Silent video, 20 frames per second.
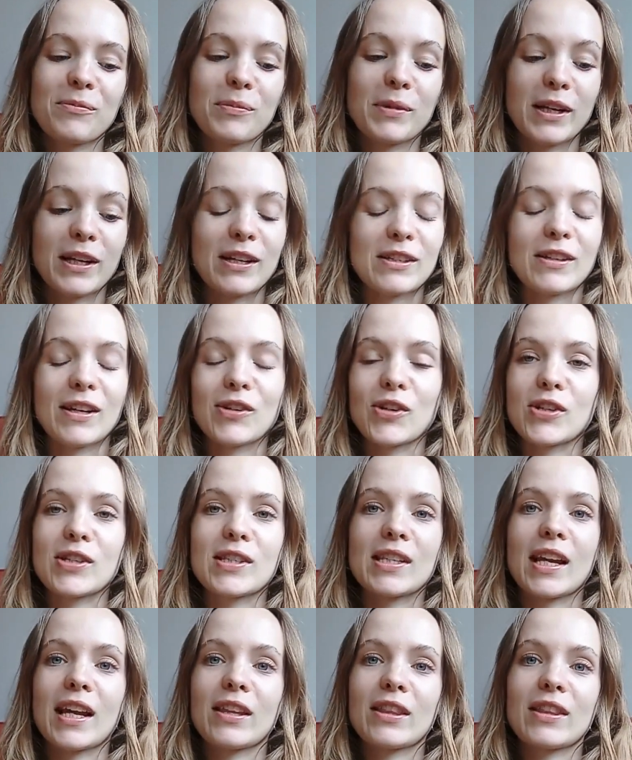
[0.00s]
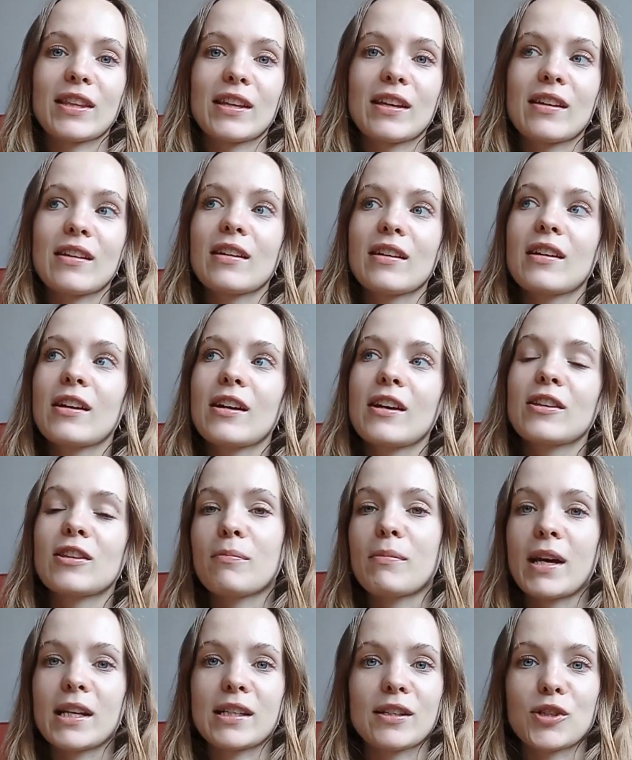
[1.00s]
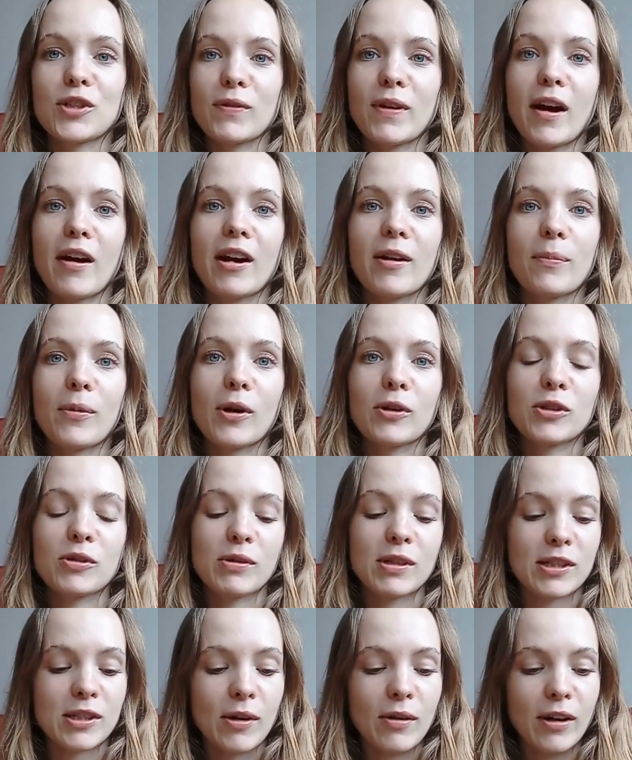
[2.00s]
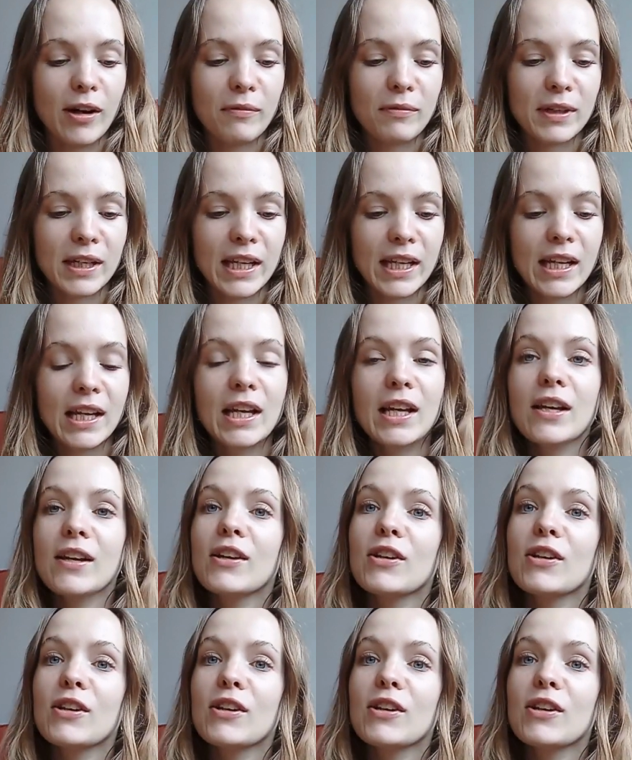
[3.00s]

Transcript: because I just think the message of Harry Potter is so lovely.